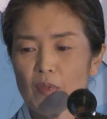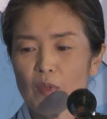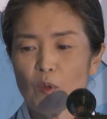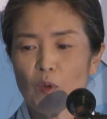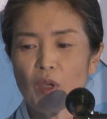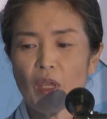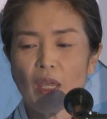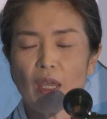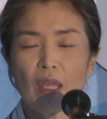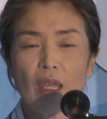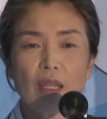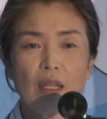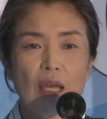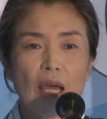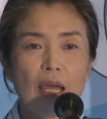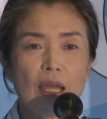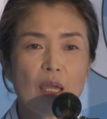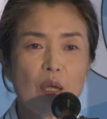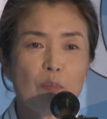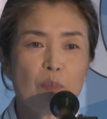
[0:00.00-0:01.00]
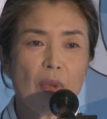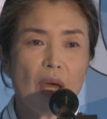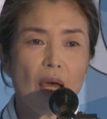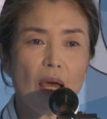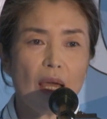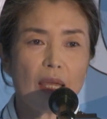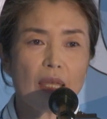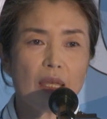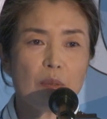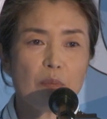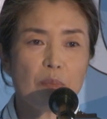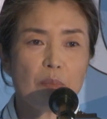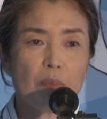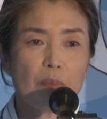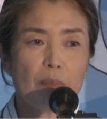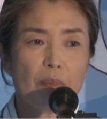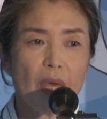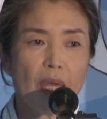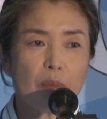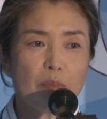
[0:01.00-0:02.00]
Okay, I can
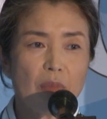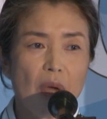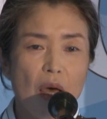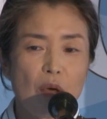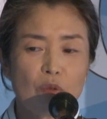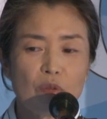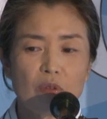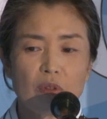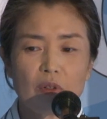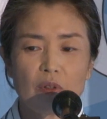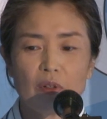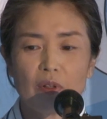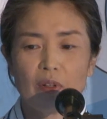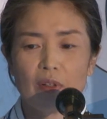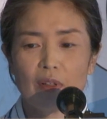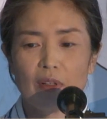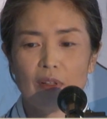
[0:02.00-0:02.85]
badmouth her.